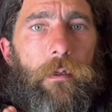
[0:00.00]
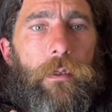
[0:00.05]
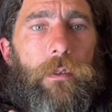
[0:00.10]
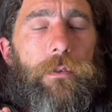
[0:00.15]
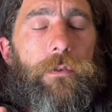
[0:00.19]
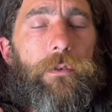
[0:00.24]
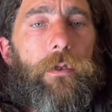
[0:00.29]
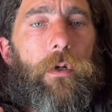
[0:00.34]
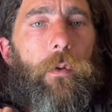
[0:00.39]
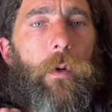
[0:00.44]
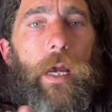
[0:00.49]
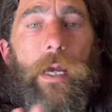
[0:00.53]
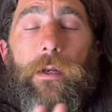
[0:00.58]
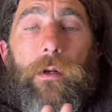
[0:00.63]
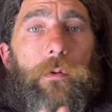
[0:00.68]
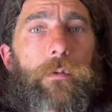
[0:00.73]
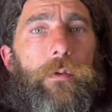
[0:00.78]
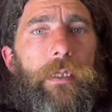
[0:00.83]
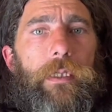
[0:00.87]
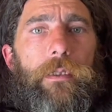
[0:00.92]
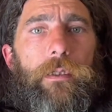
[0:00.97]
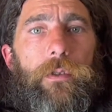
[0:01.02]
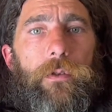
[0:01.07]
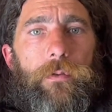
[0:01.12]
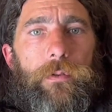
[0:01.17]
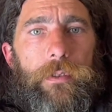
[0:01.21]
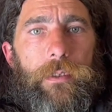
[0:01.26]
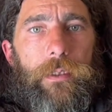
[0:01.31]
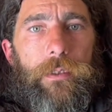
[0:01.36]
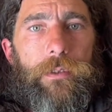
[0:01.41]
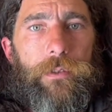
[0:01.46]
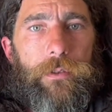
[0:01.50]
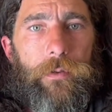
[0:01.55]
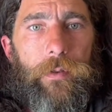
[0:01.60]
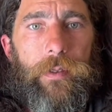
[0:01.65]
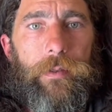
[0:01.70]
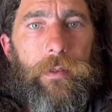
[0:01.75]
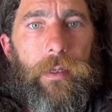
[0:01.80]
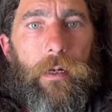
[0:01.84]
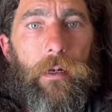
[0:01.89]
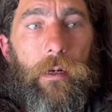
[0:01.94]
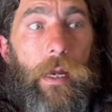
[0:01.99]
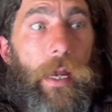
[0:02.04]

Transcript: So I don't need to use any screen there.